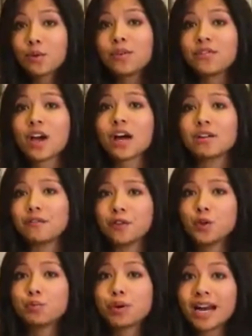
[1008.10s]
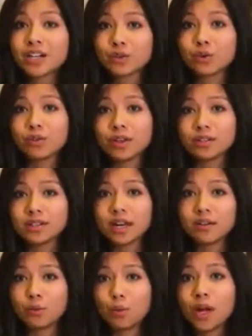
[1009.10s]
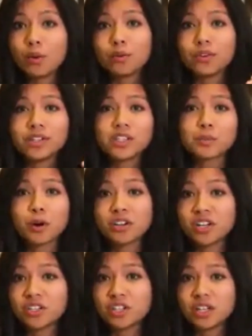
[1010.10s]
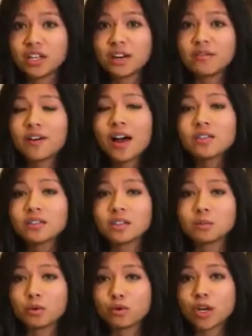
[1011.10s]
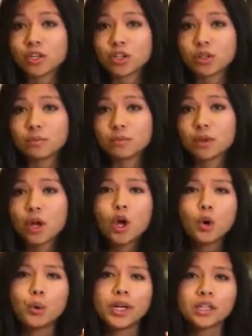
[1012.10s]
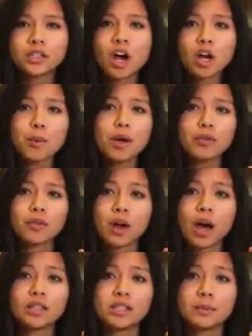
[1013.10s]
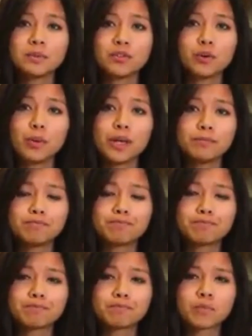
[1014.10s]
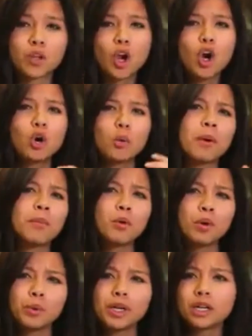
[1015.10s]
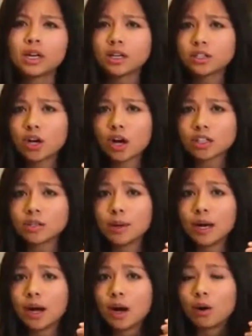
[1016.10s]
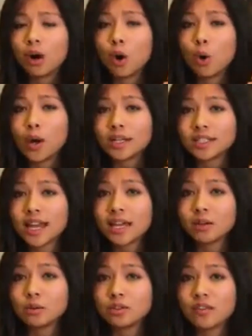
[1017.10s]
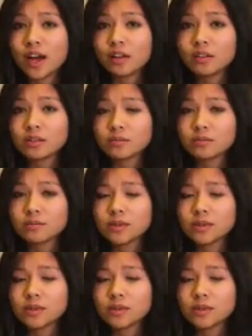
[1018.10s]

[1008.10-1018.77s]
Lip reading: that we've gotten a few practical things out of the way with disk partitioning and file system creation, we can talk about concepts for a bit. Remember when we talked about how our OS handles files?